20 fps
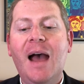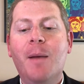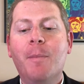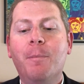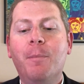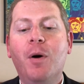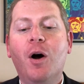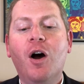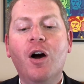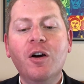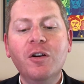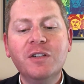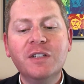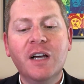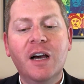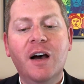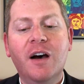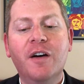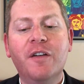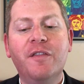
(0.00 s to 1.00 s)
Part
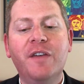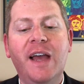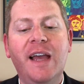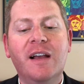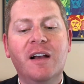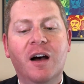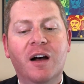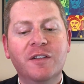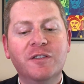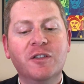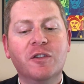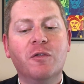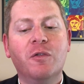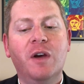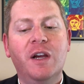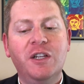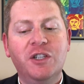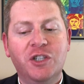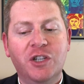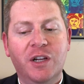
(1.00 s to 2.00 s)
of a
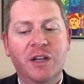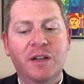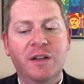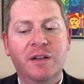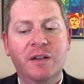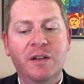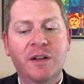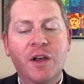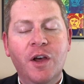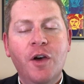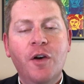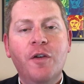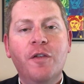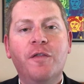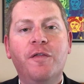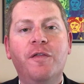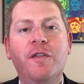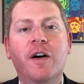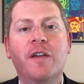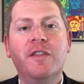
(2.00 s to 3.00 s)
consecration
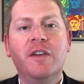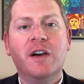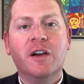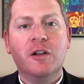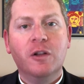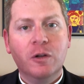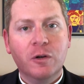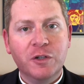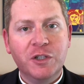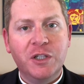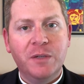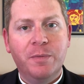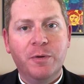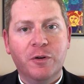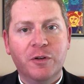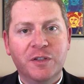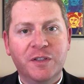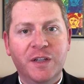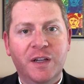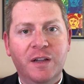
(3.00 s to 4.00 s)
of a clergy
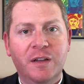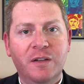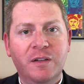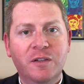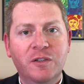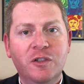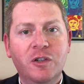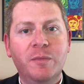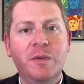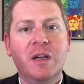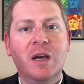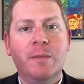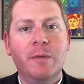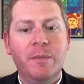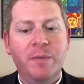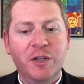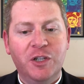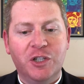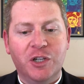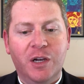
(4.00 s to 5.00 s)
person to become a
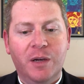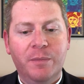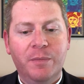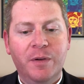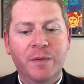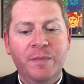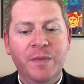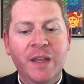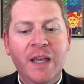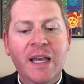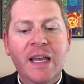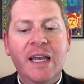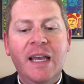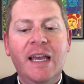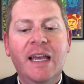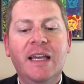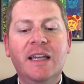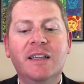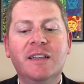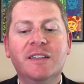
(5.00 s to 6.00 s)
bishop
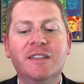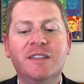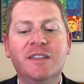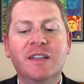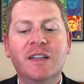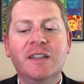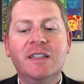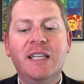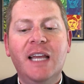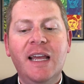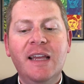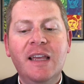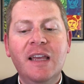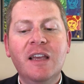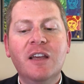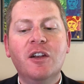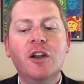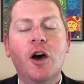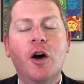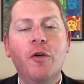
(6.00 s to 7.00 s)
is taking
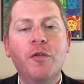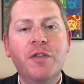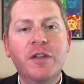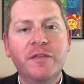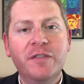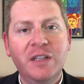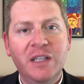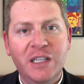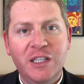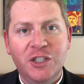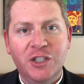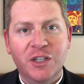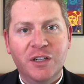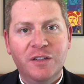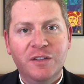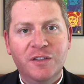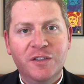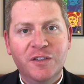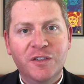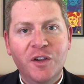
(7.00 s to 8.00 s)
an oath of
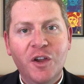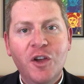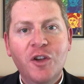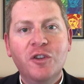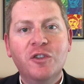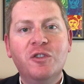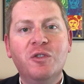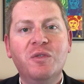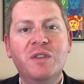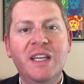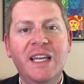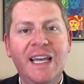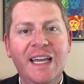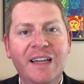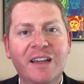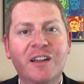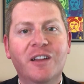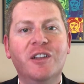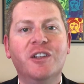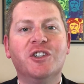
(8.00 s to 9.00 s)
allegiance to the
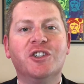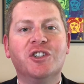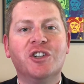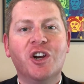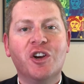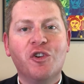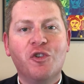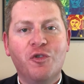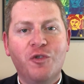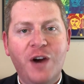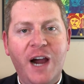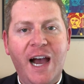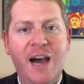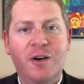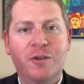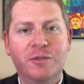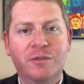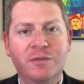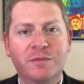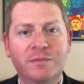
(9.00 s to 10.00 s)
English
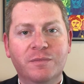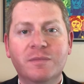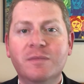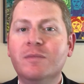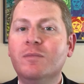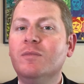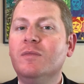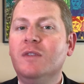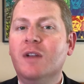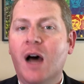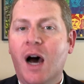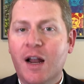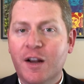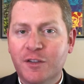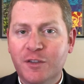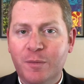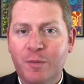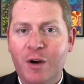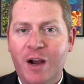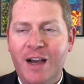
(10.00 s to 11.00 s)
crown. Not a
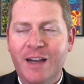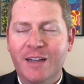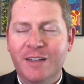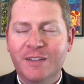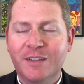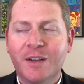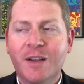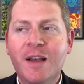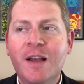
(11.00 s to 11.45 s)
surprise.